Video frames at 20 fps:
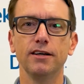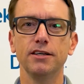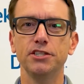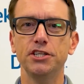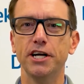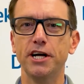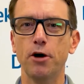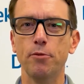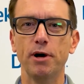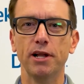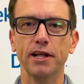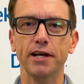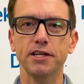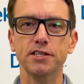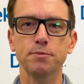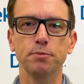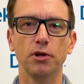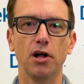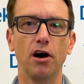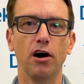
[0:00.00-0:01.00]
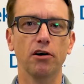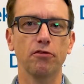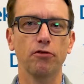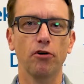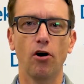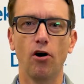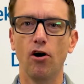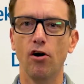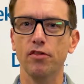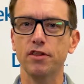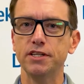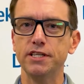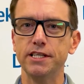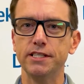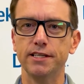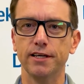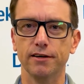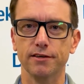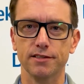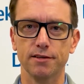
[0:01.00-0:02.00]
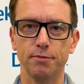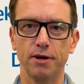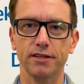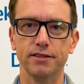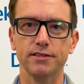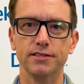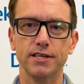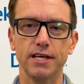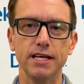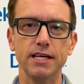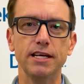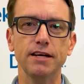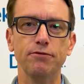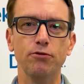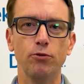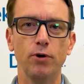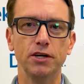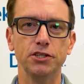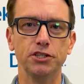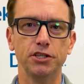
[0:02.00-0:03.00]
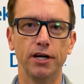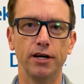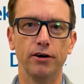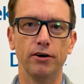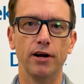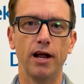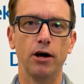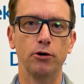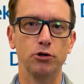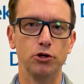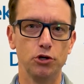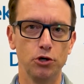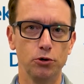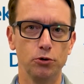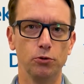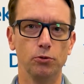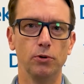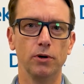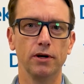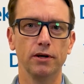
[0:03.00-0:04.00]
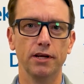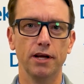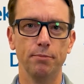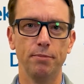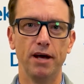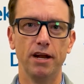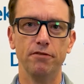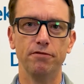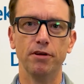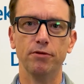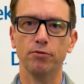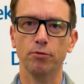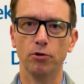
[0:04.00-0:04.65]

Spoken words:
Check out my latest blog for all the details about this key differentiator and how you can benefit from